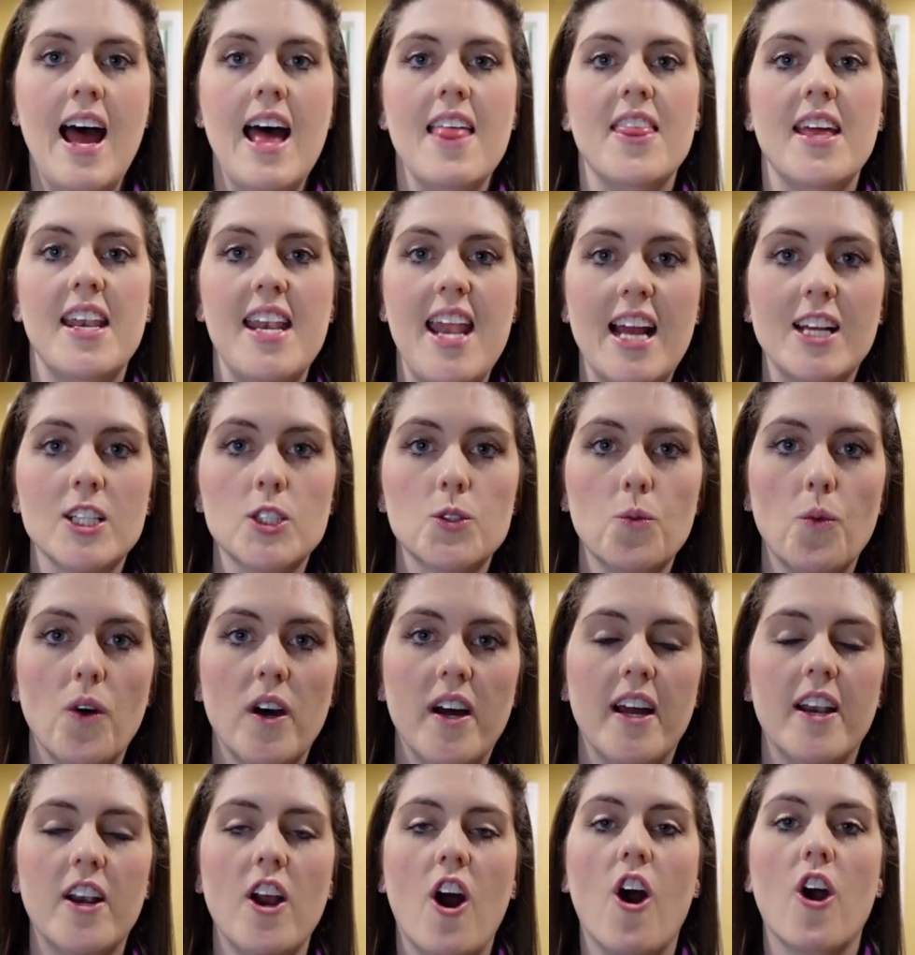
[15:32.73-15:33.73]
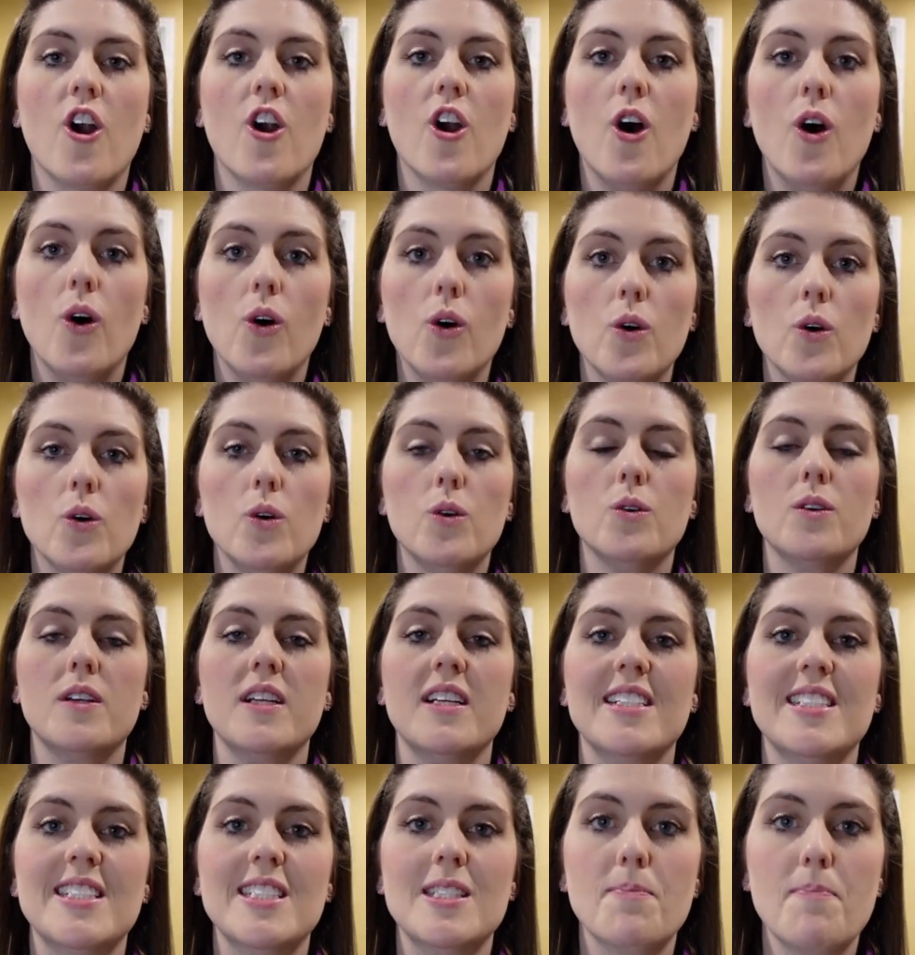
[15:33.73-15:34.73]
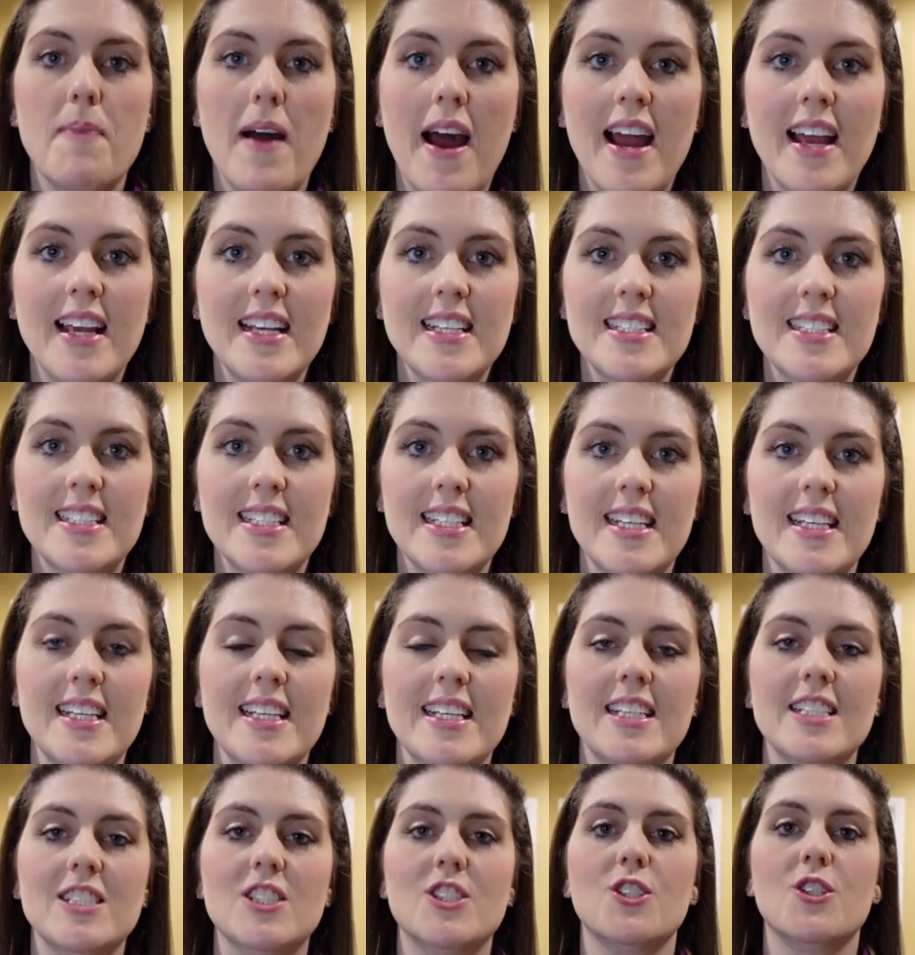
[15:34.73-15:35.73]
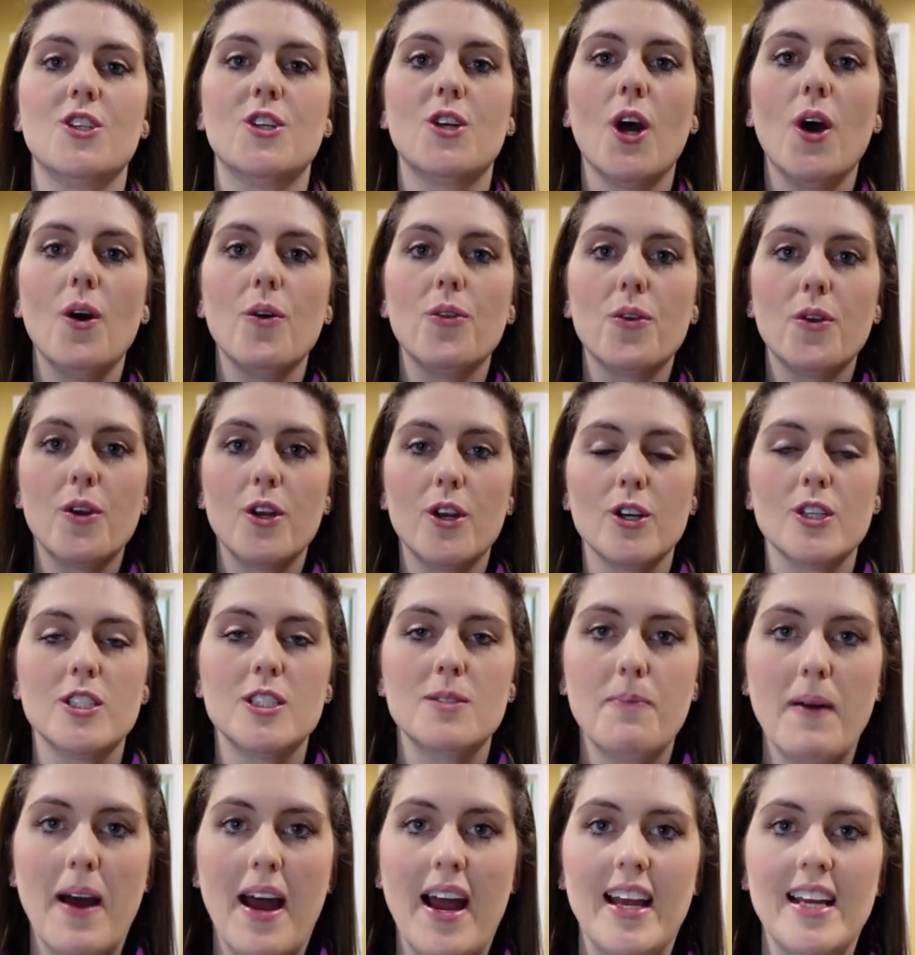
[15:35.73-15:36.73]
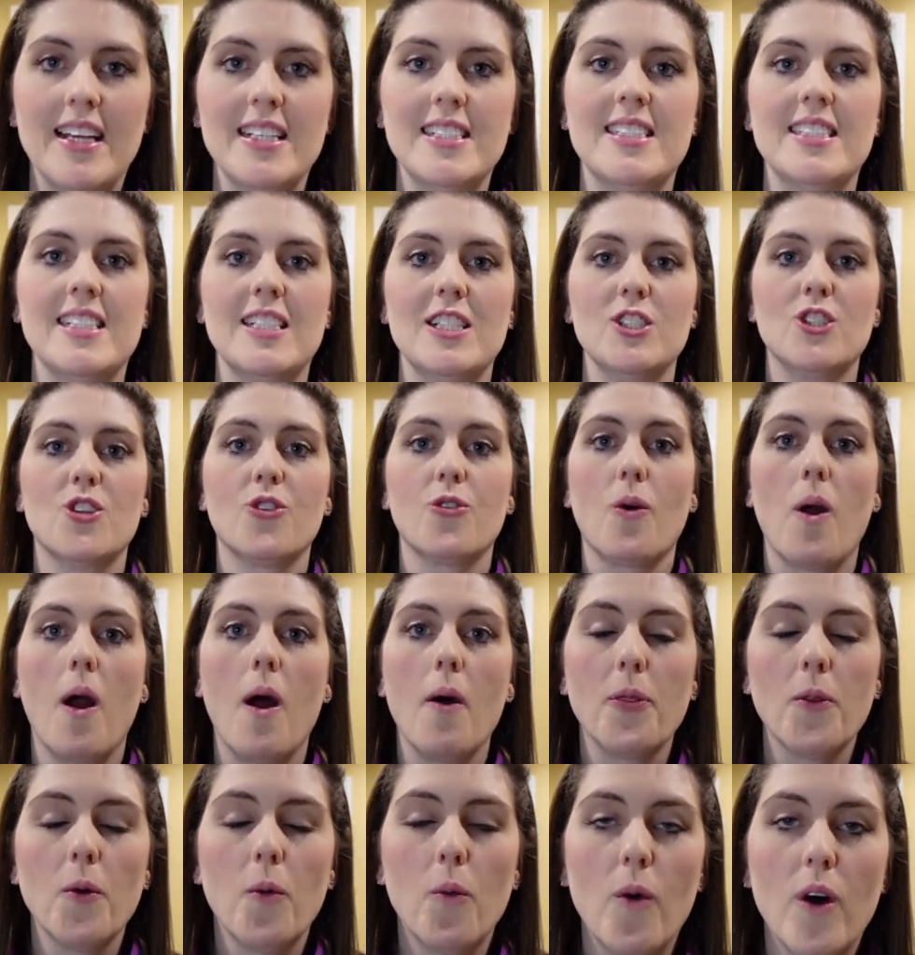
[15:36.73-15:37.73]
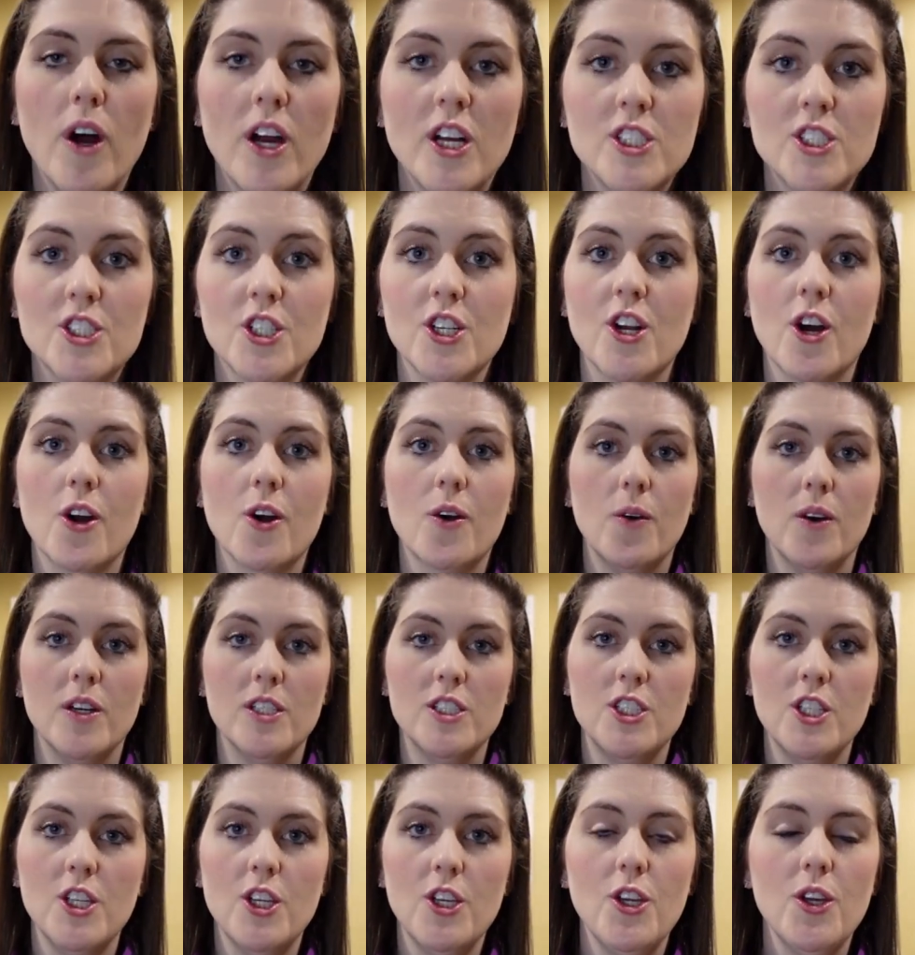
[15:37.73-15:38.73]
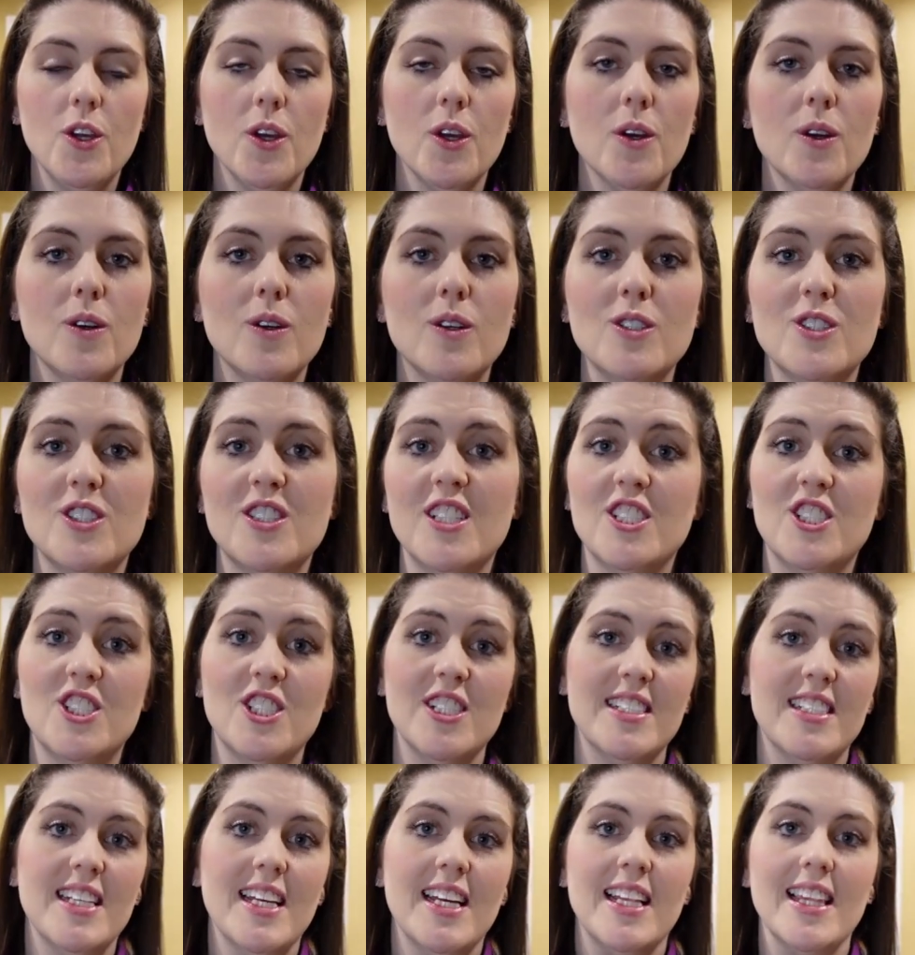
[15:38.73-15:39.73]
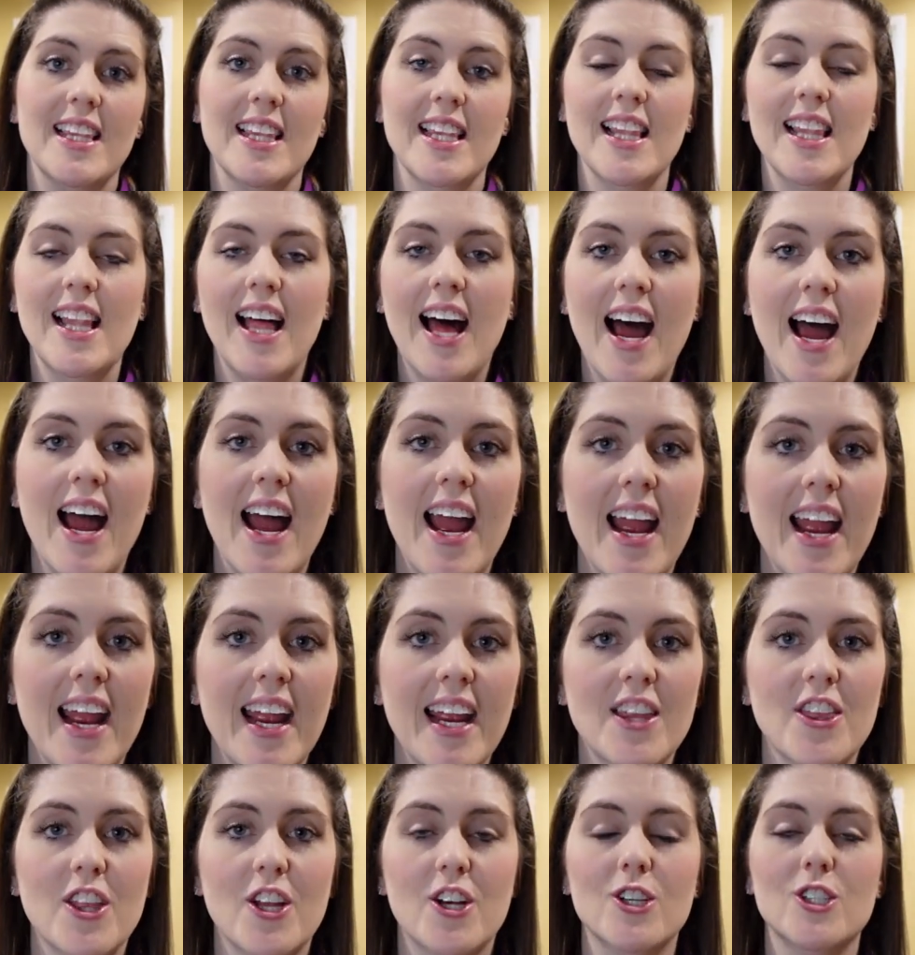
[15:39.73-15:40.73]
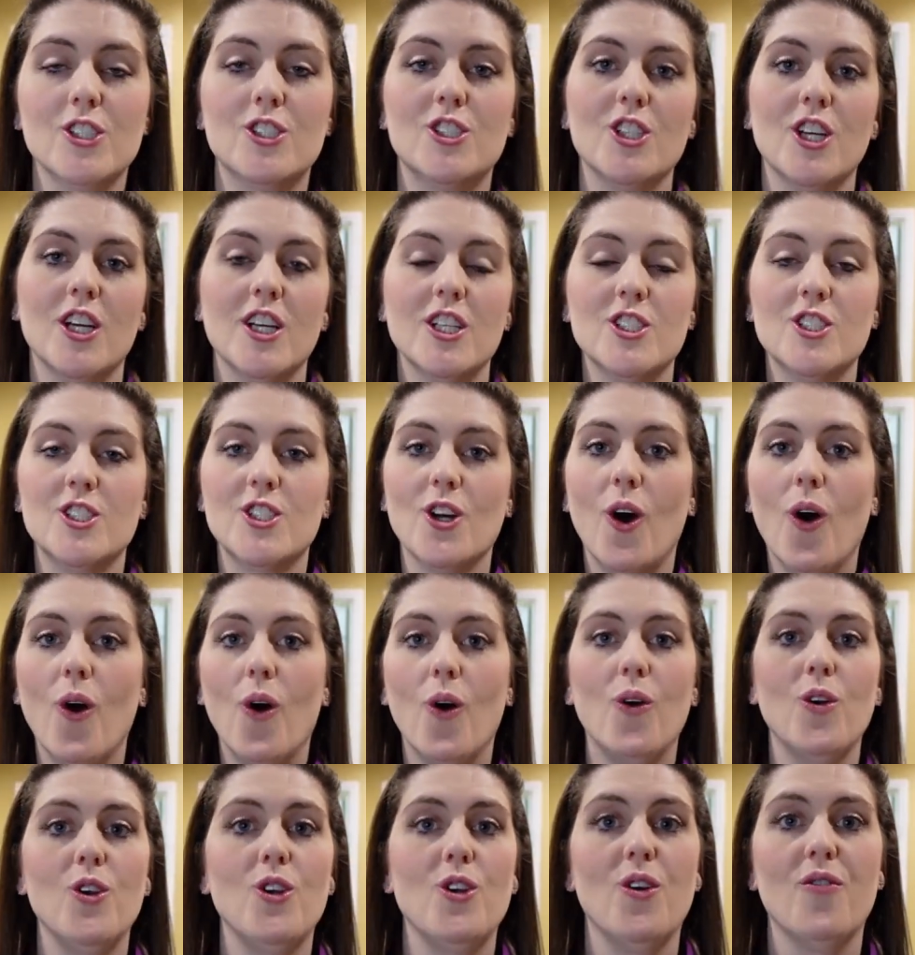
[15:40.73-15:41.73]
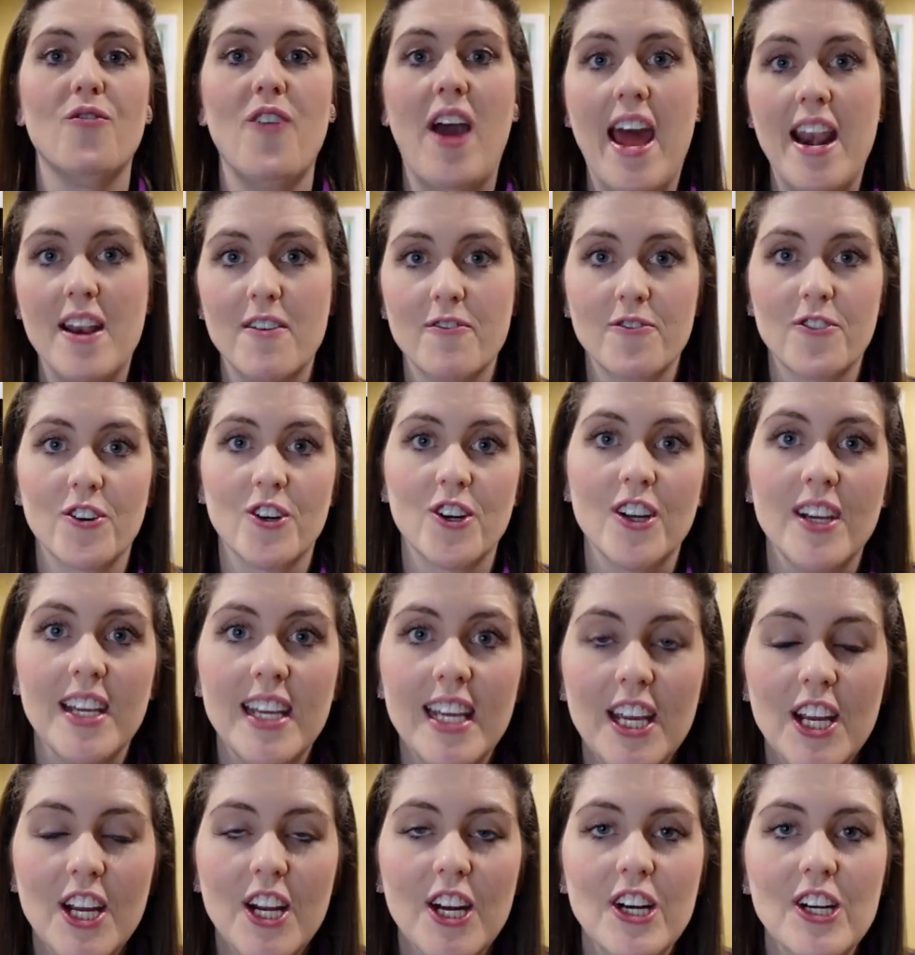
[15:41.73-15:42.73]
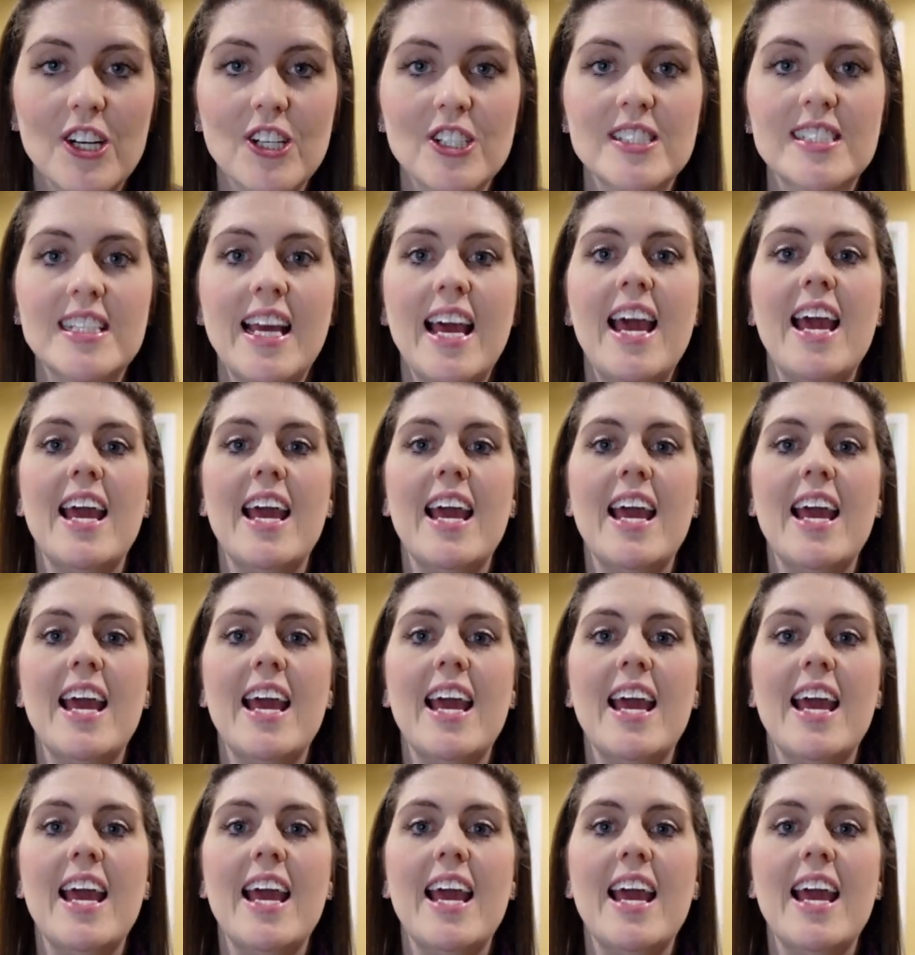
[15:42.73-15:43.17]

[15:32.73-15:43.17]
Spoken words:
The next one are old spices. Go through your spices, throw out the ones you're not going to use, that you didn't like, that are just old, you've had them for years.